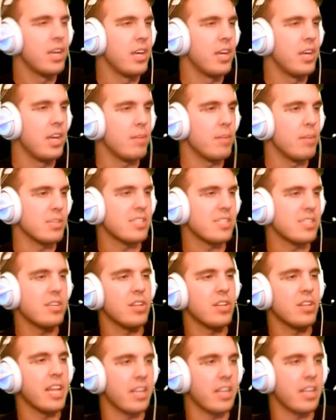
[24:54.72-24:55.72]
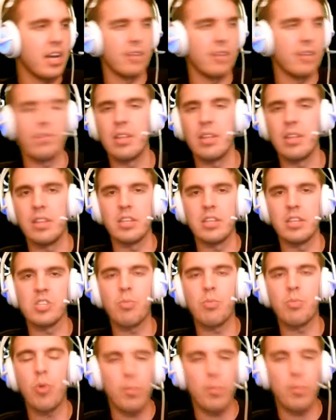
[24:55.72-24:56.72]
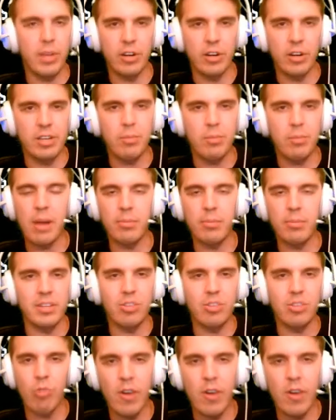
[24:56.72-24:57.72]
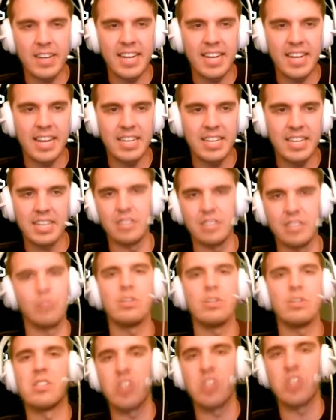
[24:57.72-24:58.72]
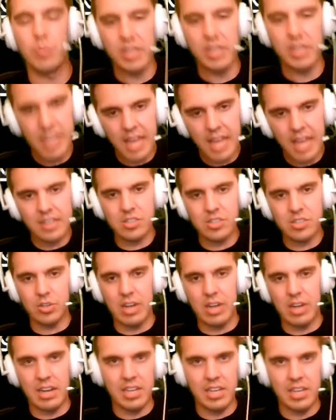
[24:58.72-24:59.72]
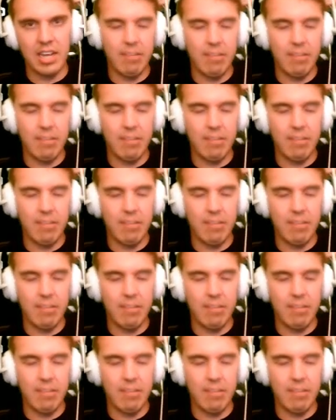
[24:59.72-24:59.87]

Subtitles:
But still, like the support player, he can probably throw out an idea, and you can still be like, yeah, that's a good idea.